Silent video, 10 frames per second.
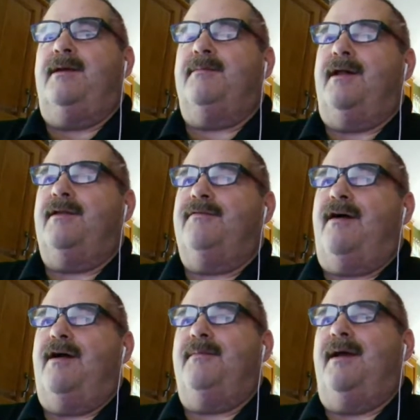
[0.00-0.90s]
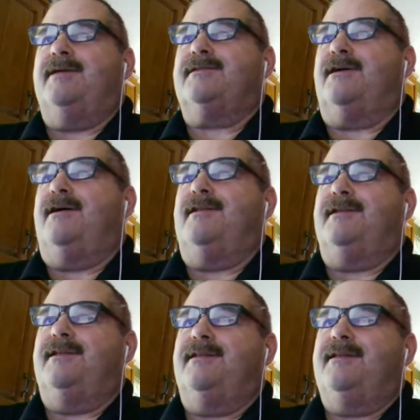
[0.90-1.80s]
N95 mask
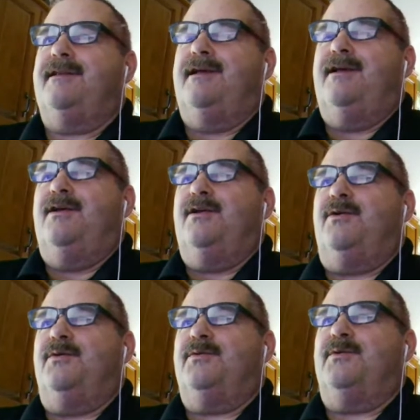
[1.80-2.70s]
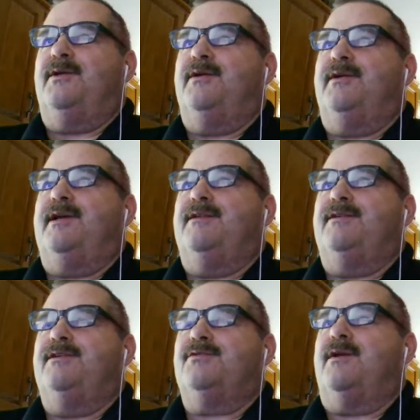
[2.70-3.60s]
on and going through there and
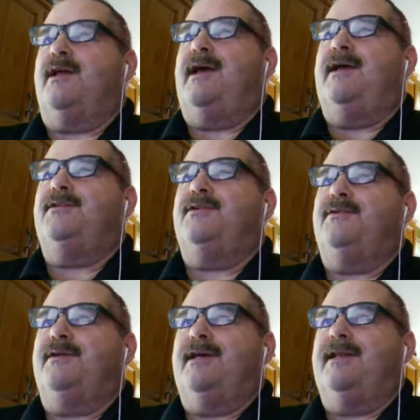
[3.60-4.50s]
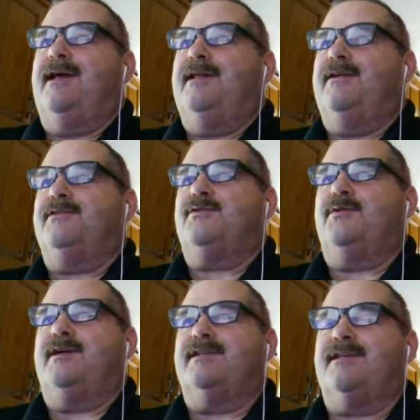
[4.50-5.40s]
getting just what I had to and getting out of there as
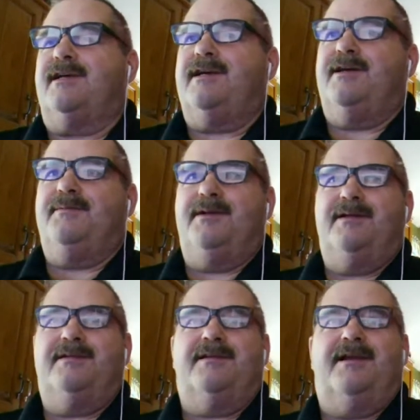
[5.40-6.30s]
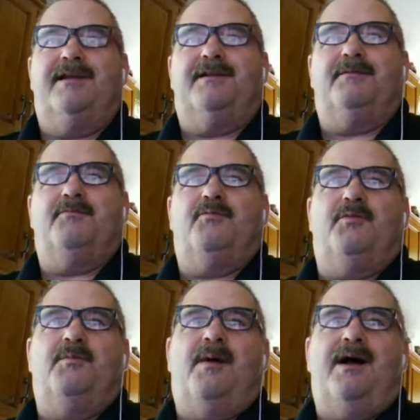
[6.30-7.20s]
quick as I could. But it
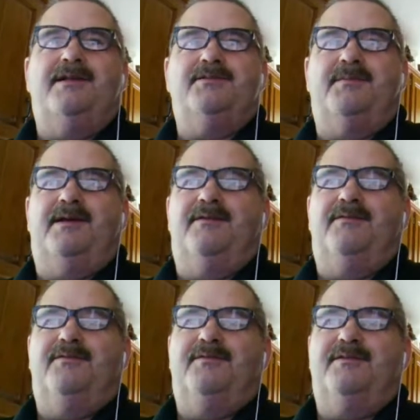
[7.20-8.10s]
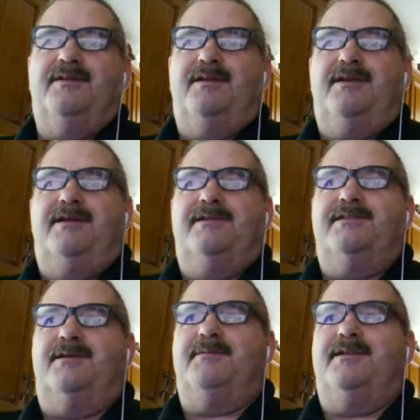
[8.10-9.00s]
reminds me of
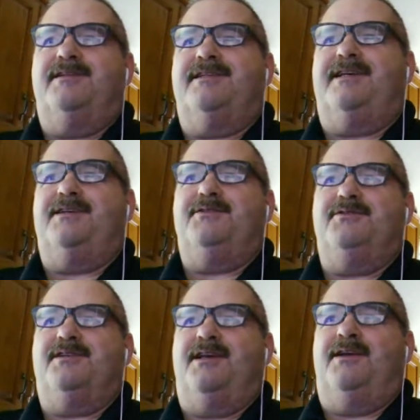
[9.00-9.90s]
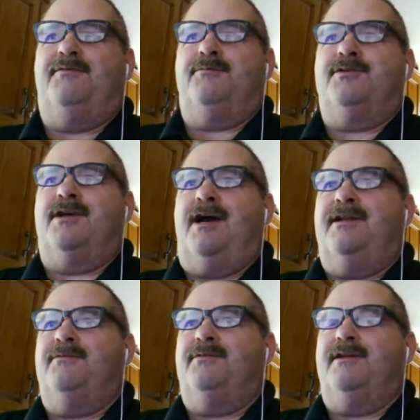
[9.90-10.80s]
some of the scenes you see from
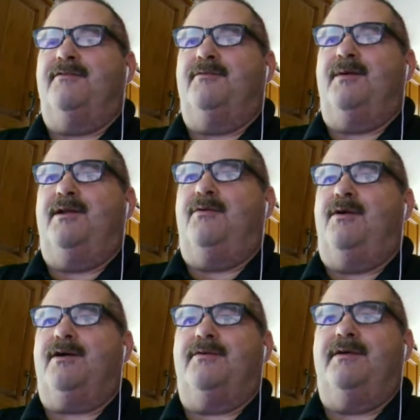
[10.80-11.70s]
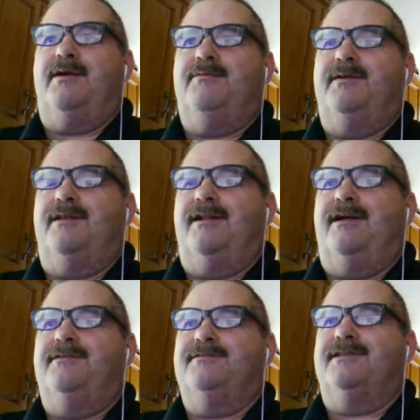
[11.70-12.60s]
China with everybody walking around with
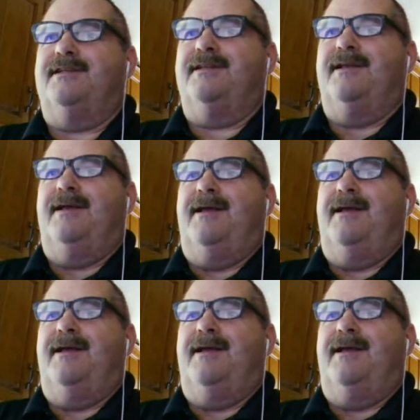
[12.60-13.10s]
gloves and